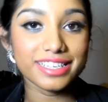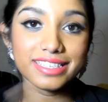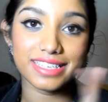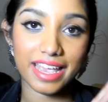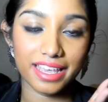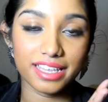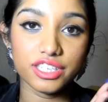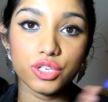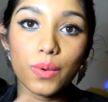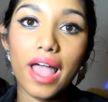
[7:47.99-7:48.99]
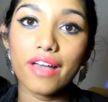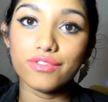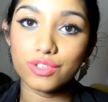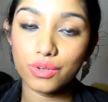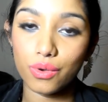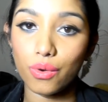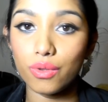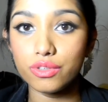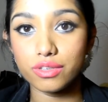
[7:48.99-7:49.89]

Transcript: Second, you have to go